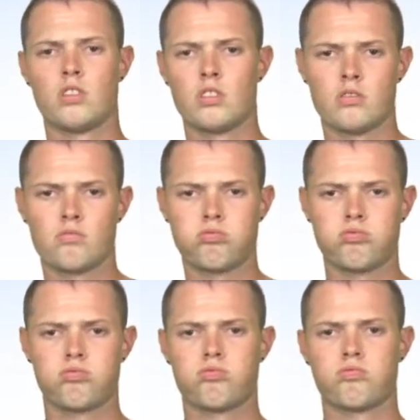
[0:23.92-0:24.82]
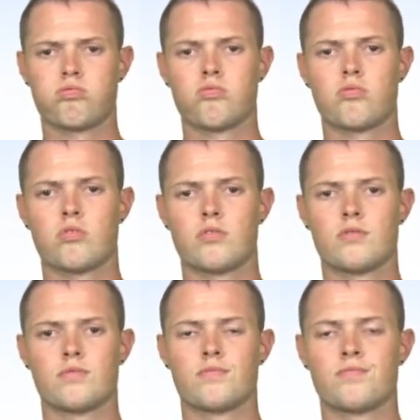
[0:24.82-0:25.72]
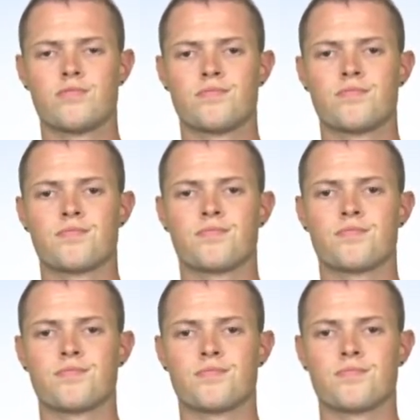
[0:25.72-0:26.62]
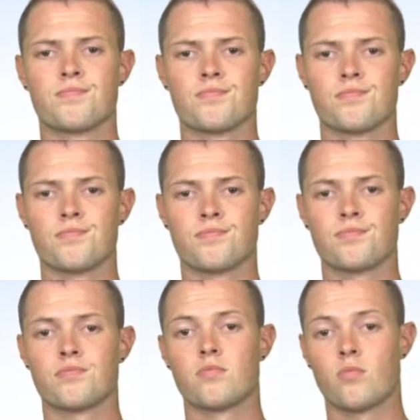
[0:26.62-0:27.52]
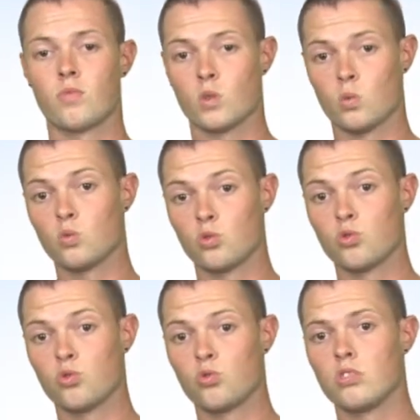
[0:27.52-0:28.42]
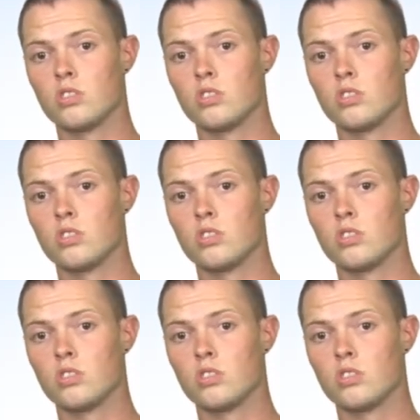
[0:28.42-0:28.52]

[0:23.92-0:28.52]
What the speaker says: (no one is talking)